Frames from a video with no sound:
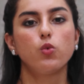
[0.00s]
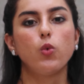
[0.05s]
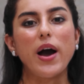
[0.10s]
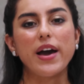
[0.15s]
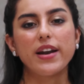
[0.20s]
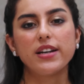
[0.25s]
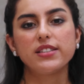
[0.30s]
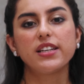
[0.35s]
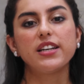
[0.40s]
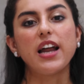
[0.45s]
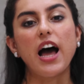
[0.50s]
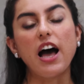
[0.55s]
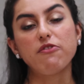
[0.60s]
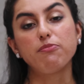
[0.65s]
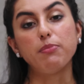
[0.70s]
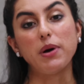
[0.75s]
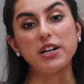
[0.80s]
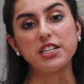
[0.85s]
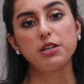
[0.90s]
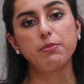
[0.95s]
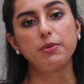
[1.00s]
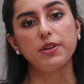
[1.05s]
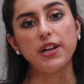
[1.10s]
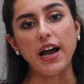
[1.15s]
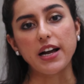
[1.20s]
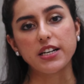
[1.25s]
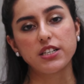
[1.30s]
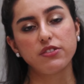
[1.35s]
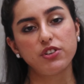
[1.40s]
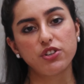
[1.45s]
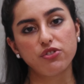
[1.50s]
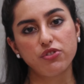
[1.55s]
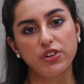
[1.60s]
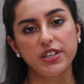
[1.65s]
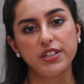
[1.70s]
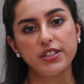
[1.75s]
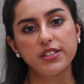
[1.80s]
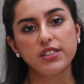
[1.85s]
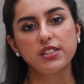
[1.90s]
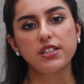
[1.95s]
Why does it have multiple active
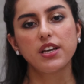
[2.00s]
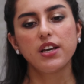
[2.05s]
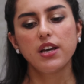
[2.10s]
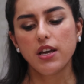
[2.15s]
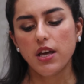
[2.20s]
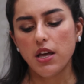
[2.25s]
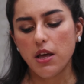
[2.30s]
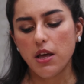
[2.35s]
ingredients?